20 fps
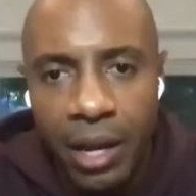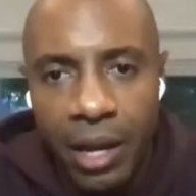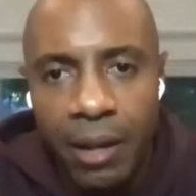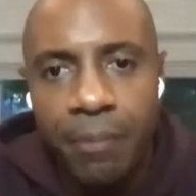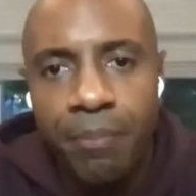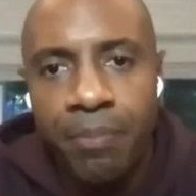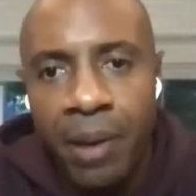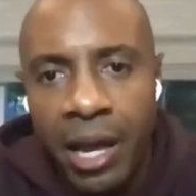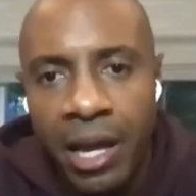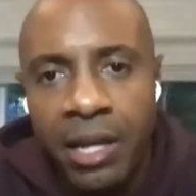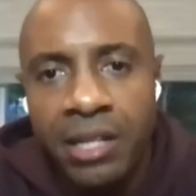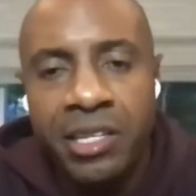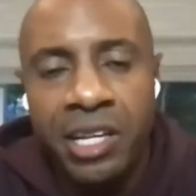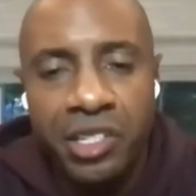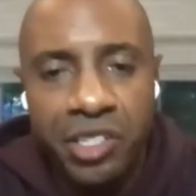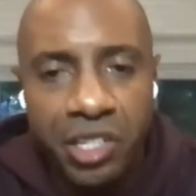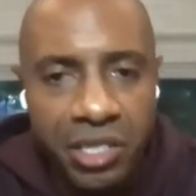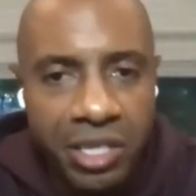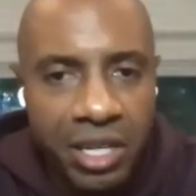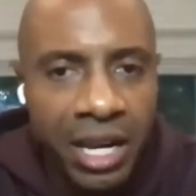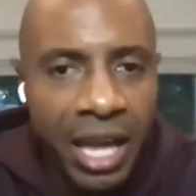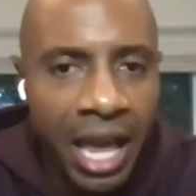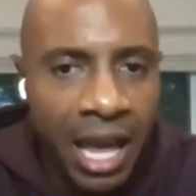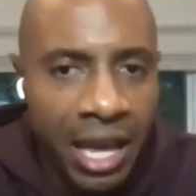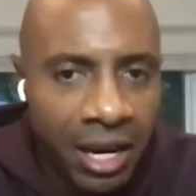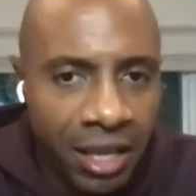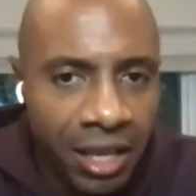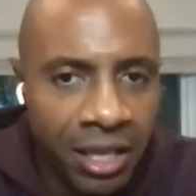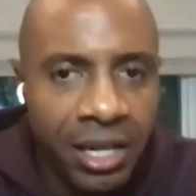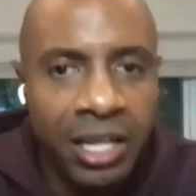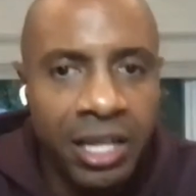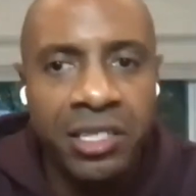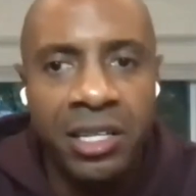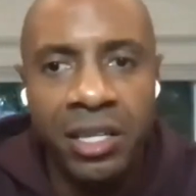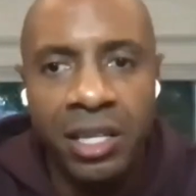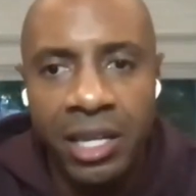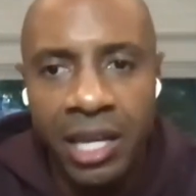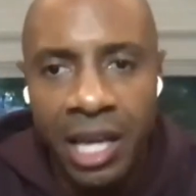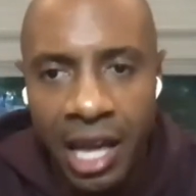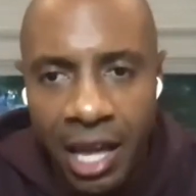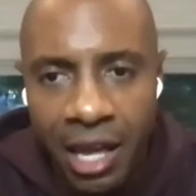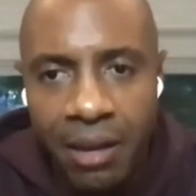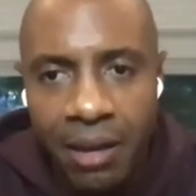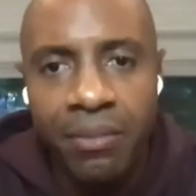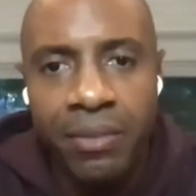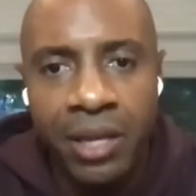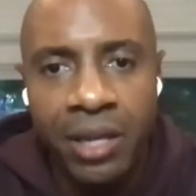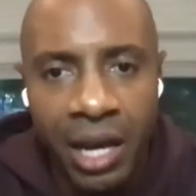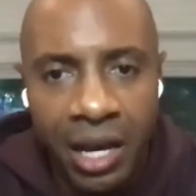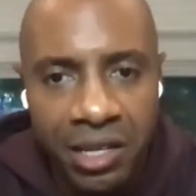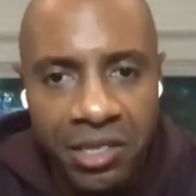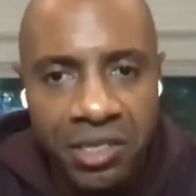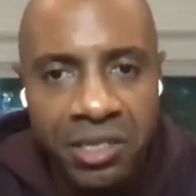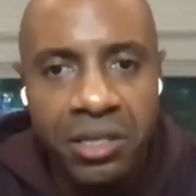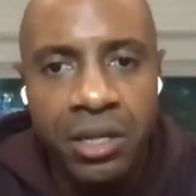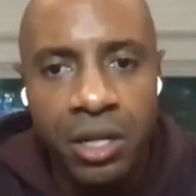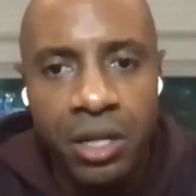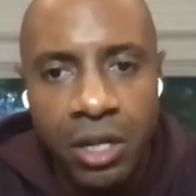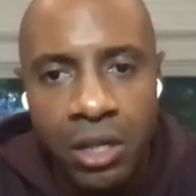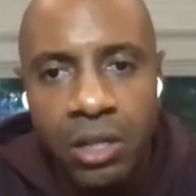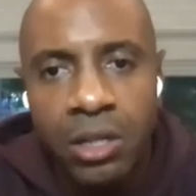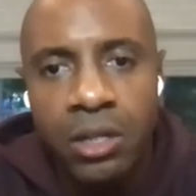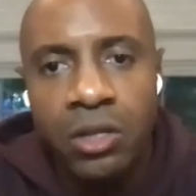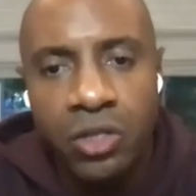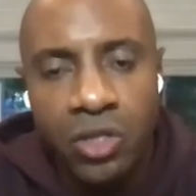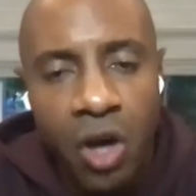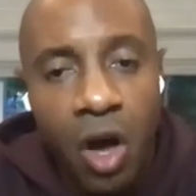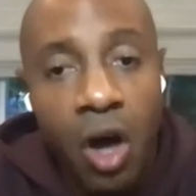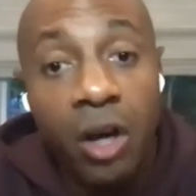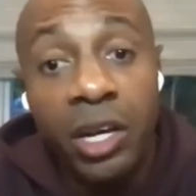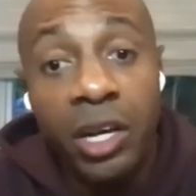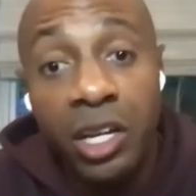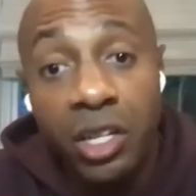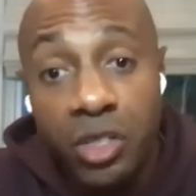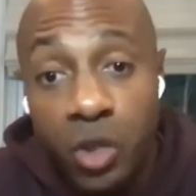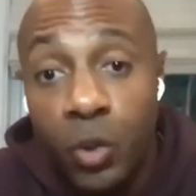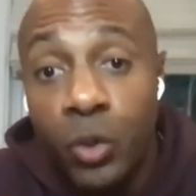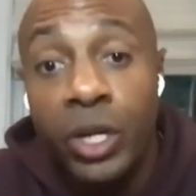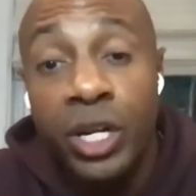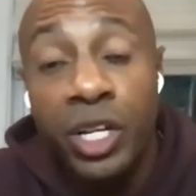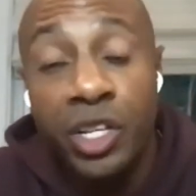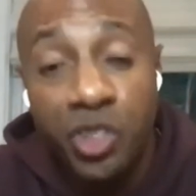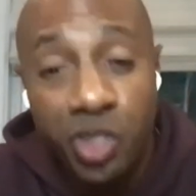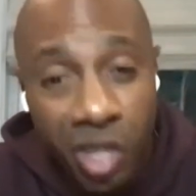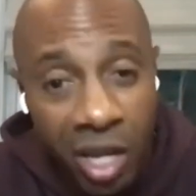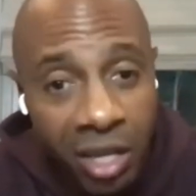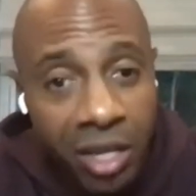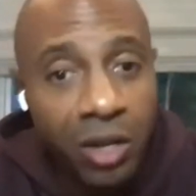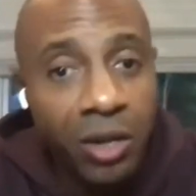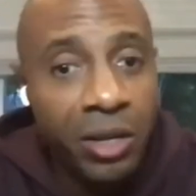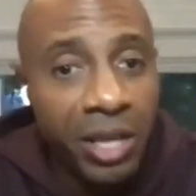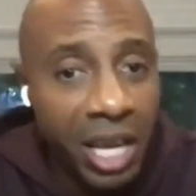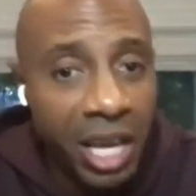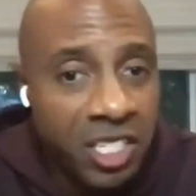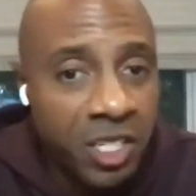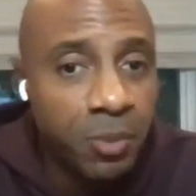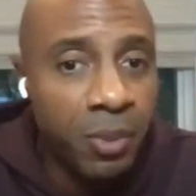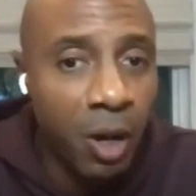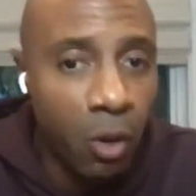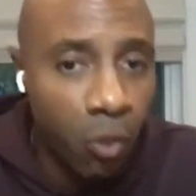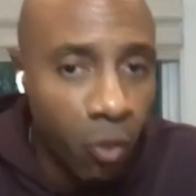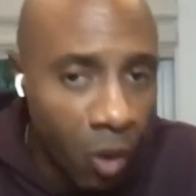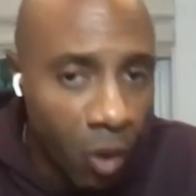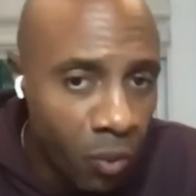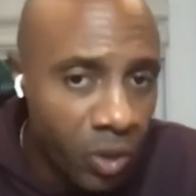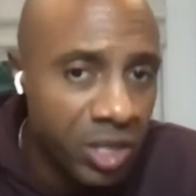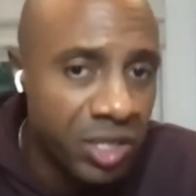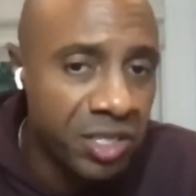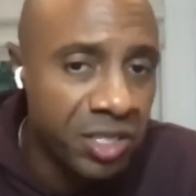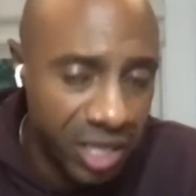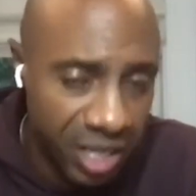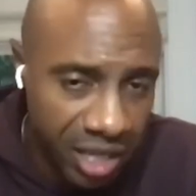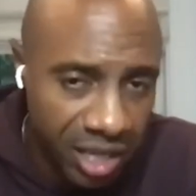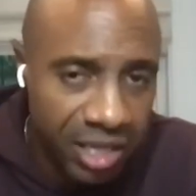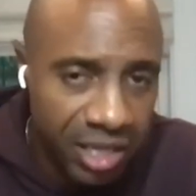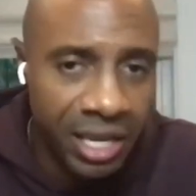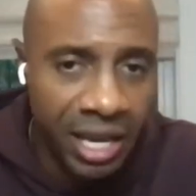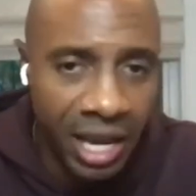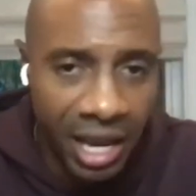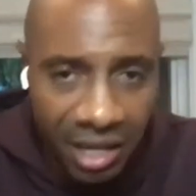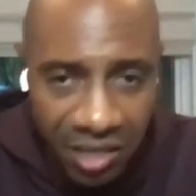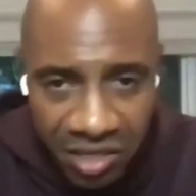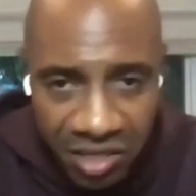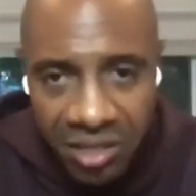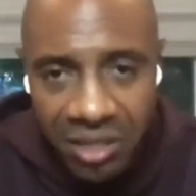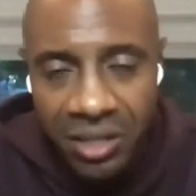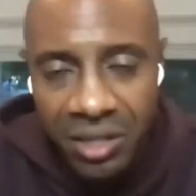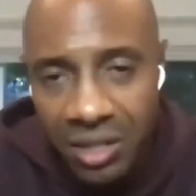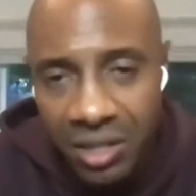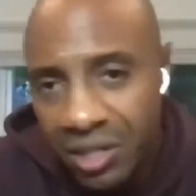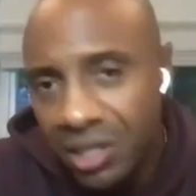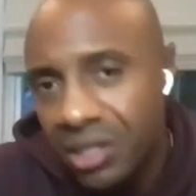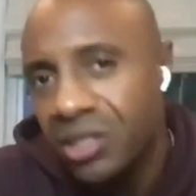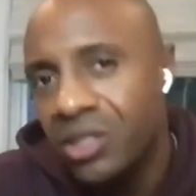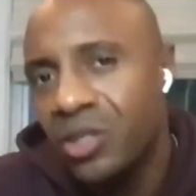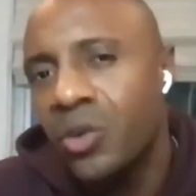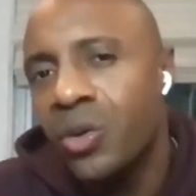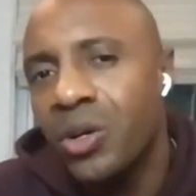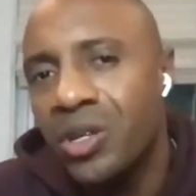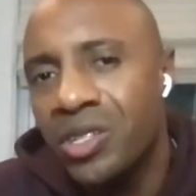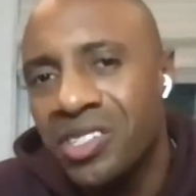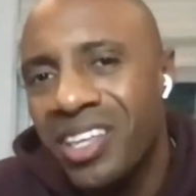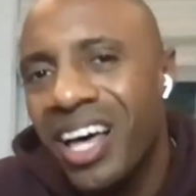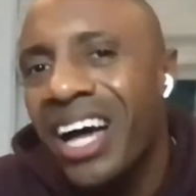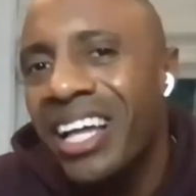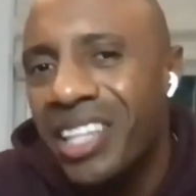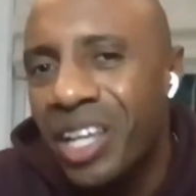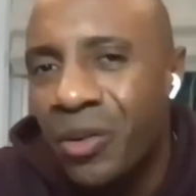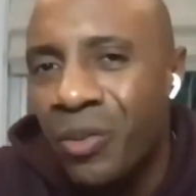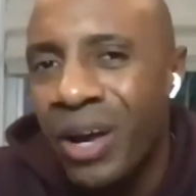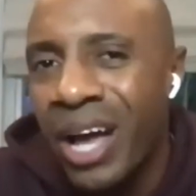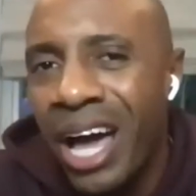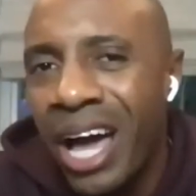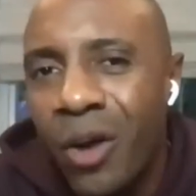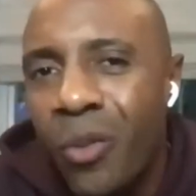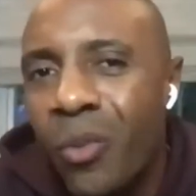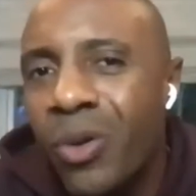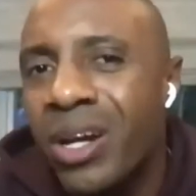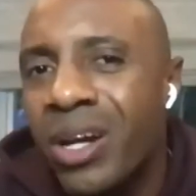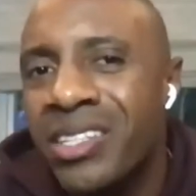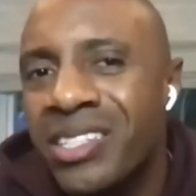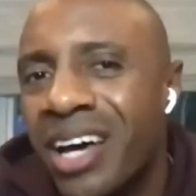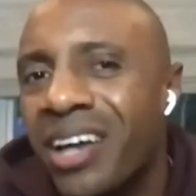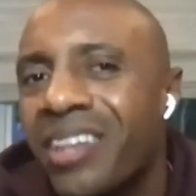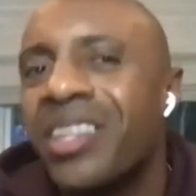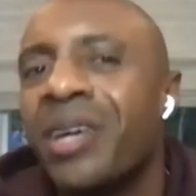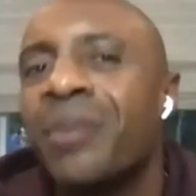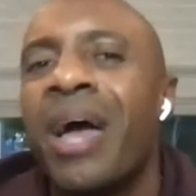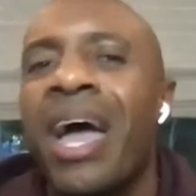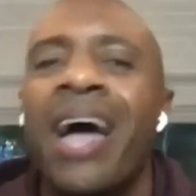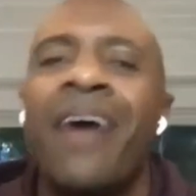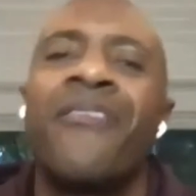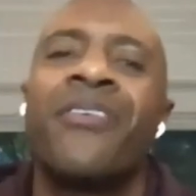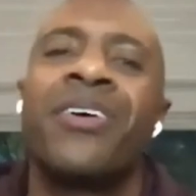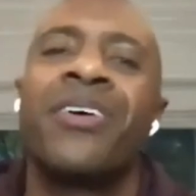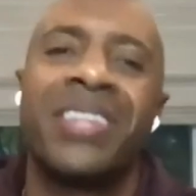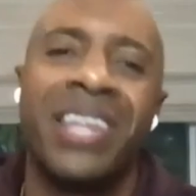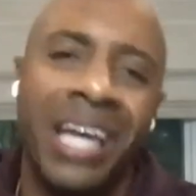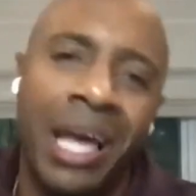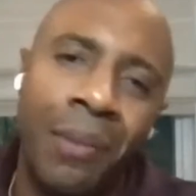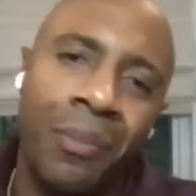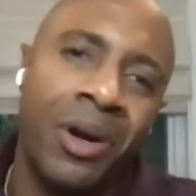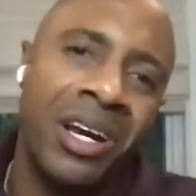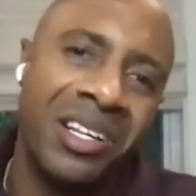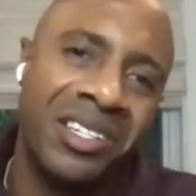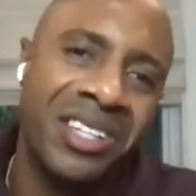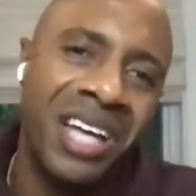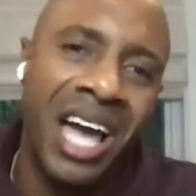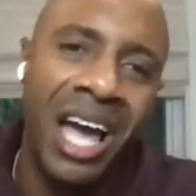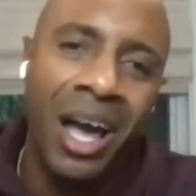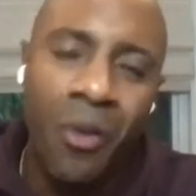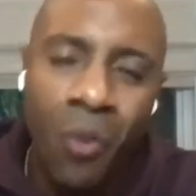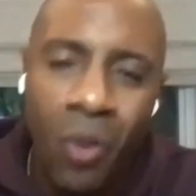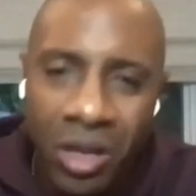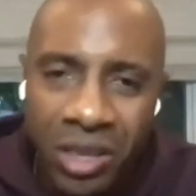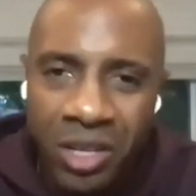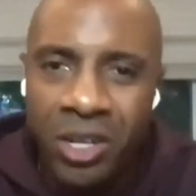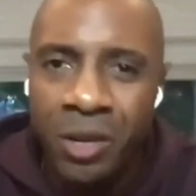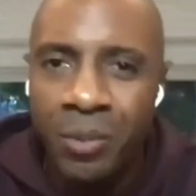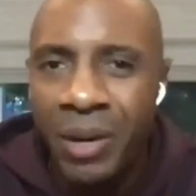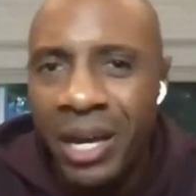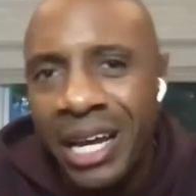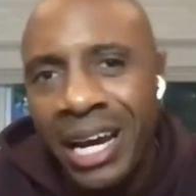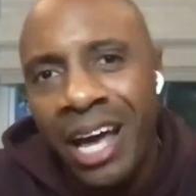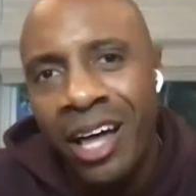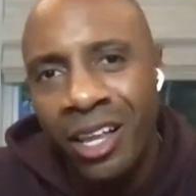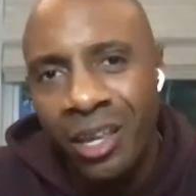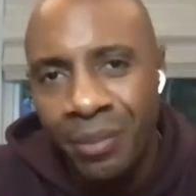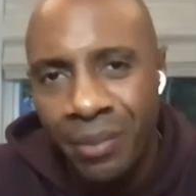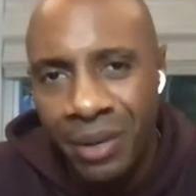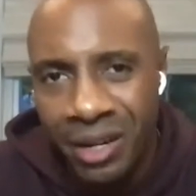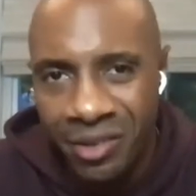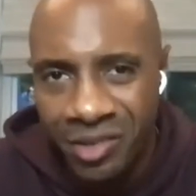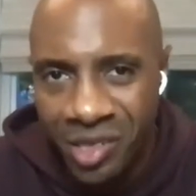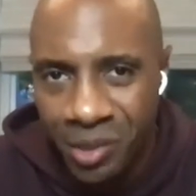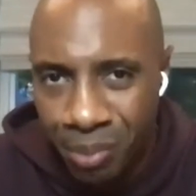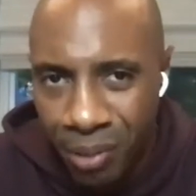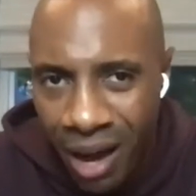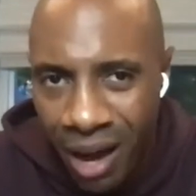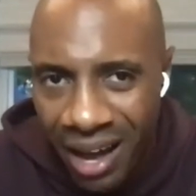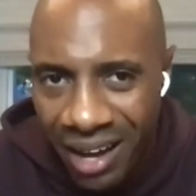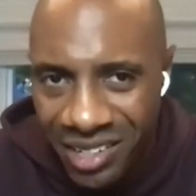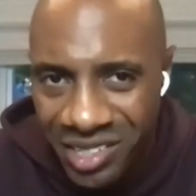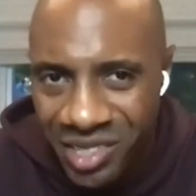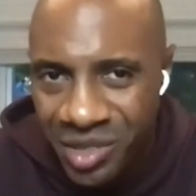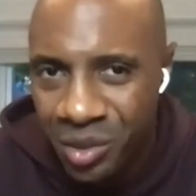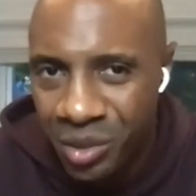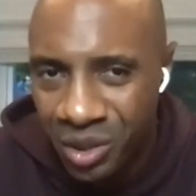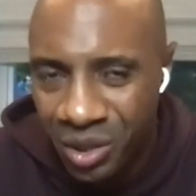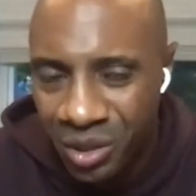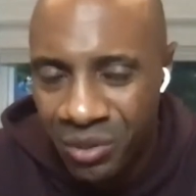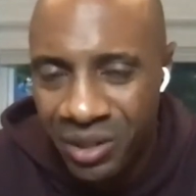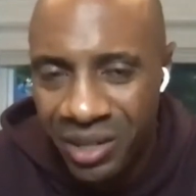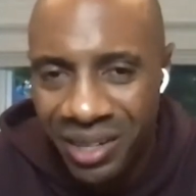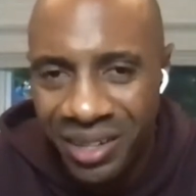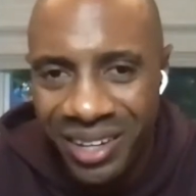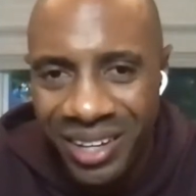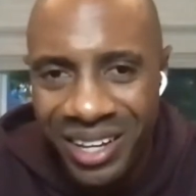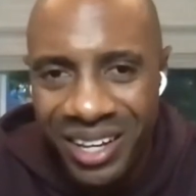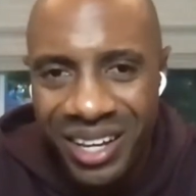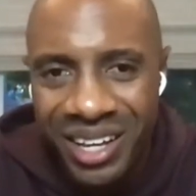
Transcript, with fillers: Okay. Paying attention to the analytics of the game. Yes talking to each other, yes, about what we see, yes, to a slight degree. I don't want to tell them everything I'm going to say. I want there to be an element of surprise to a degree.